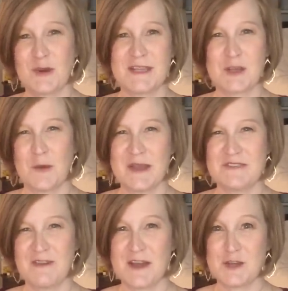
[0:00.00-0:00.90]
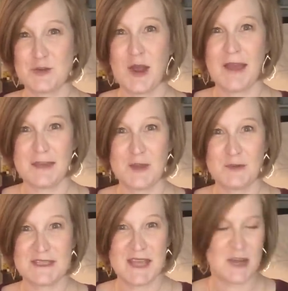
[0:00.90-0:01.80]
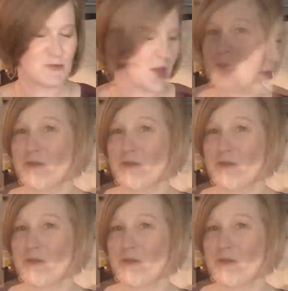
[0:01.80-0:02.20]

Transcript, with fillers: it's always fun to try the newest things, right?